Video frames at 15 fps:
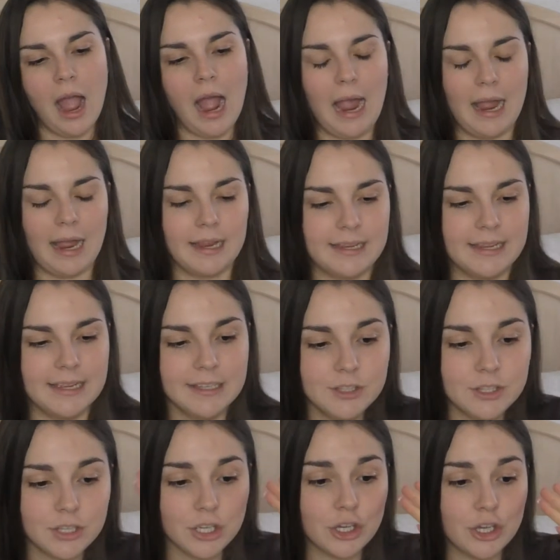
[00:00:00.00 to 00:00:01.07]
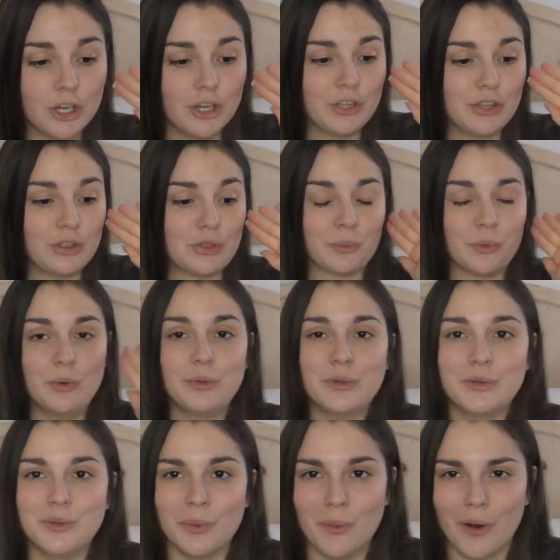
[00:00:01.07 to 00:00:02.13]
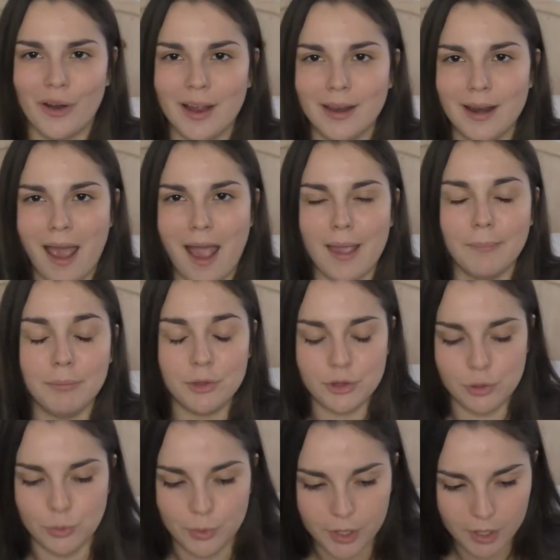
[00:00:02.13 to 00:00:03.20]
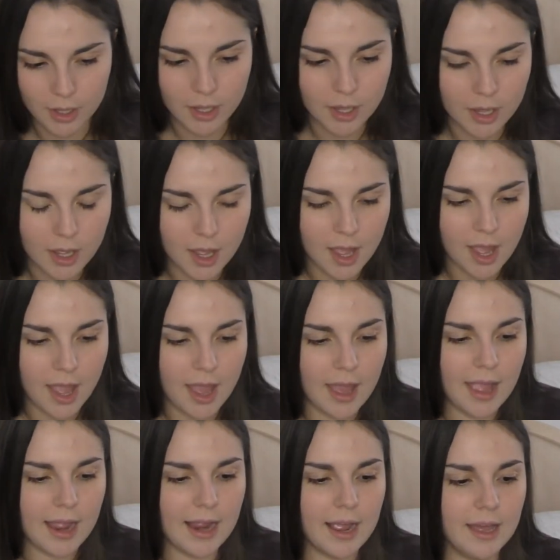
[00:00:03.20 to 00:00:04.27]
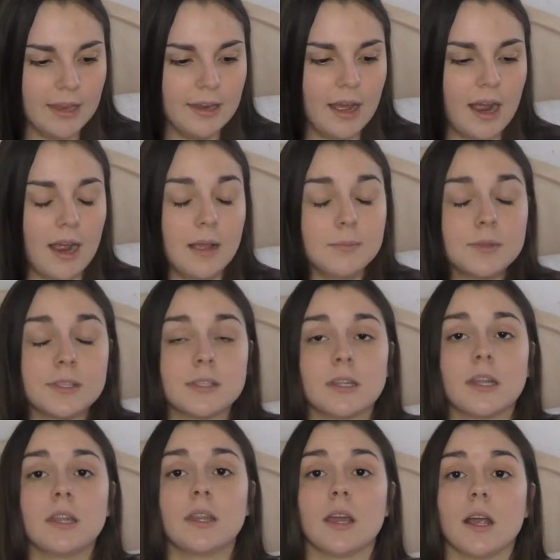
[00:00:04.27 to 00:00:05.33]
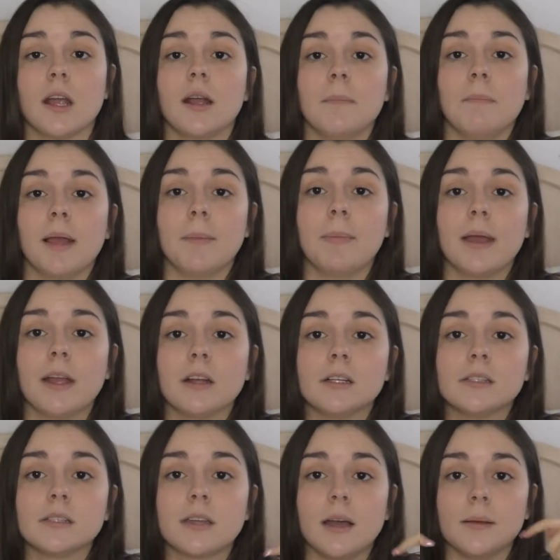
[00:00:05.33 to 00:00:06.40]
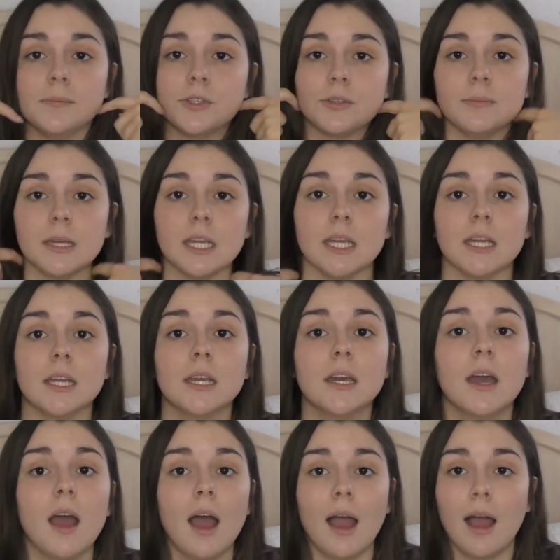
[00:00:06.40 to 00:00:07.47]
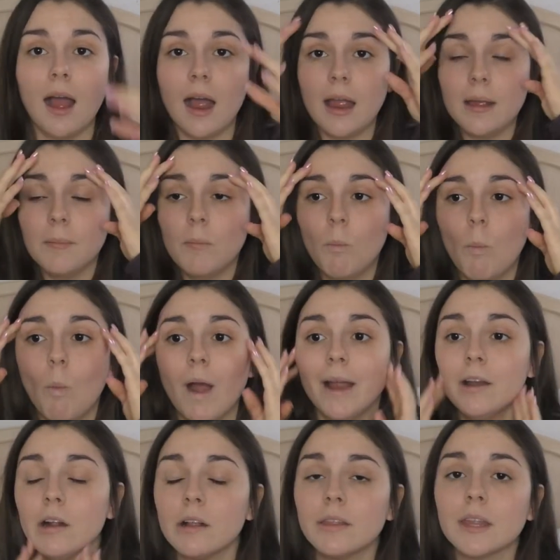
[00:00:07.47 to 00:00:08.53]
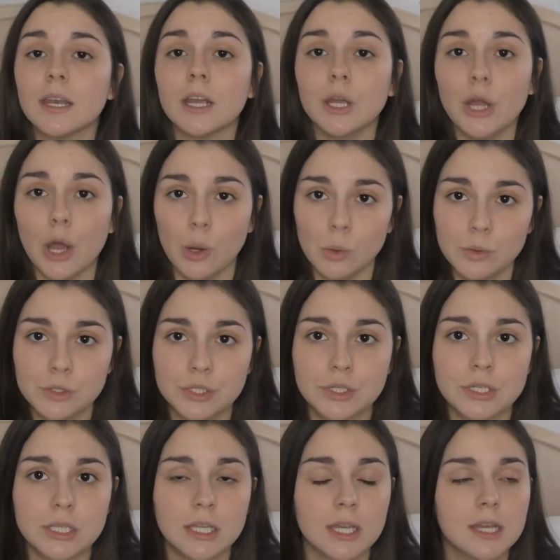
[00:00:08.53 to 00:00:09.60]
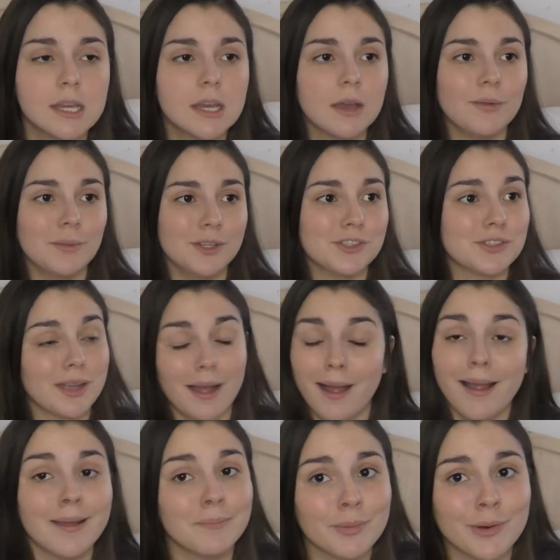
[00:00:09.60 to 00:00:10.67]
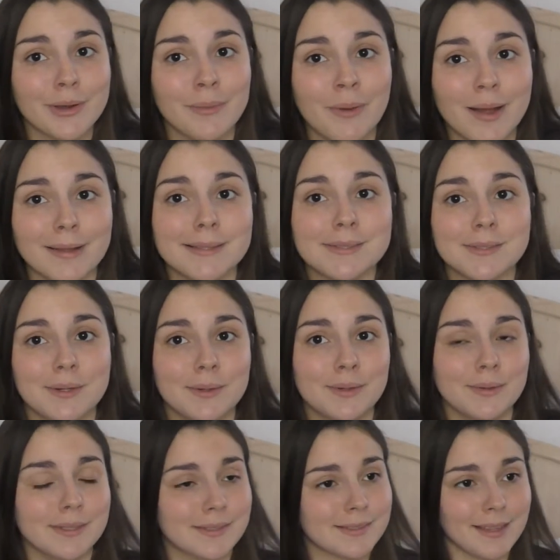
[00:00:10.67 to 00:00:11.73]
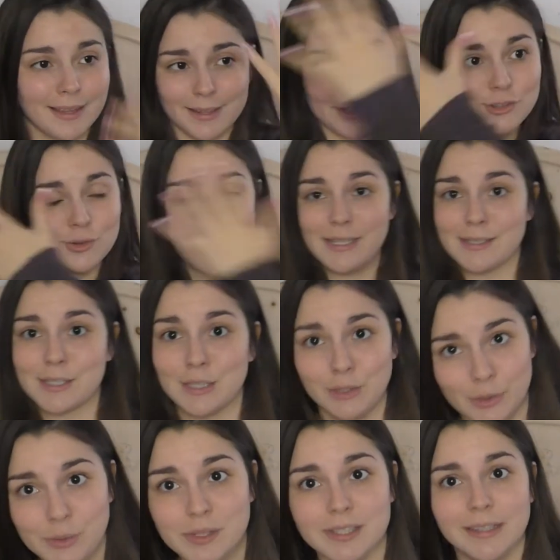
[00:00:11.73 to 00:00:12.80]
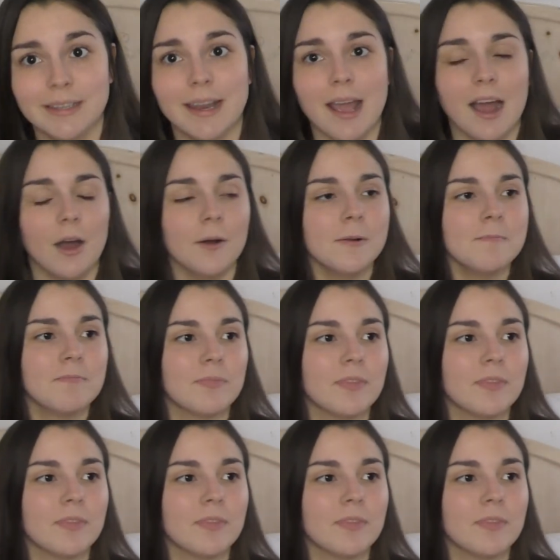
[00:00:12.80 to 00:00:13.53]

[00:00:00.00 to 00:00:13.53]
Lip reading: I get through the door and I puke. And I'm sitting there, my parents come to me. I am whiter than a ghost, which I am pretty white, so it's like translucent now.